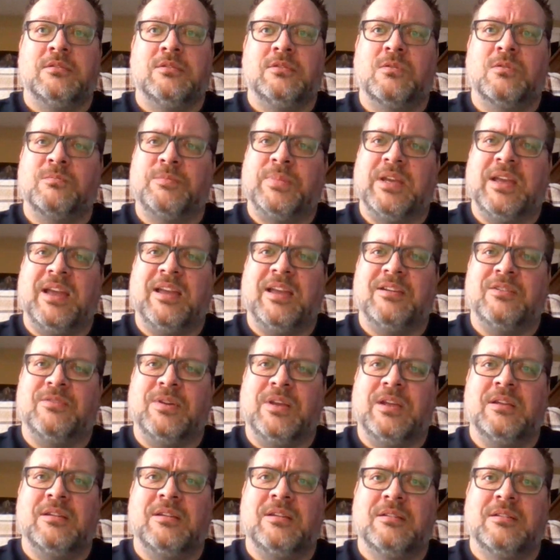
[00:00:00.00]
"Don't be
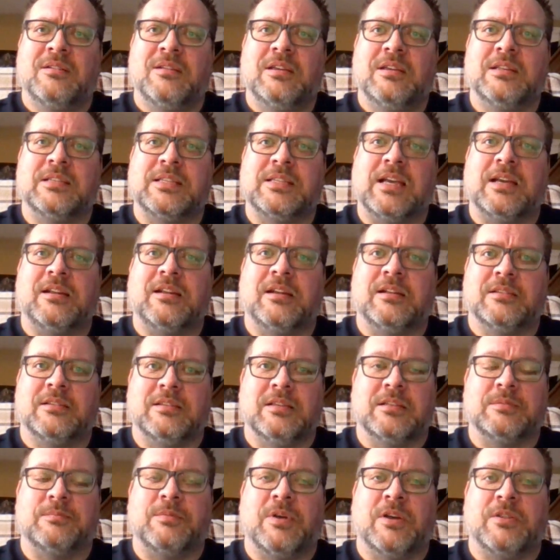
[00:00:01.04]
angry," he said
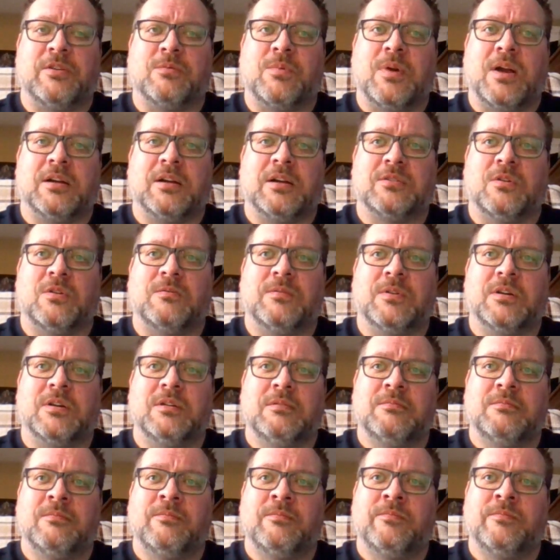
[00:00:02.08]
as his mother walked
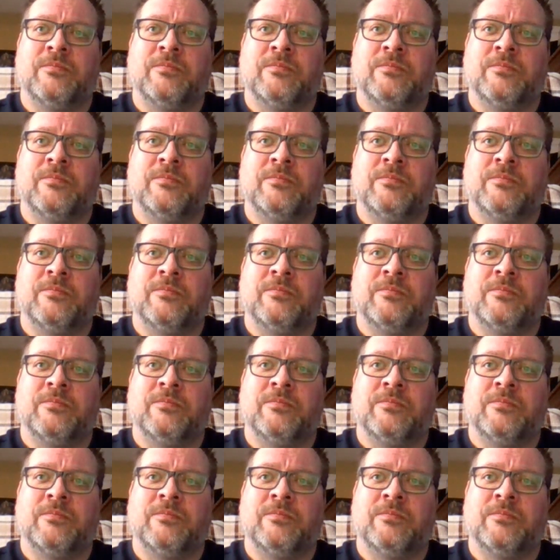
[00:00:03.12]
over.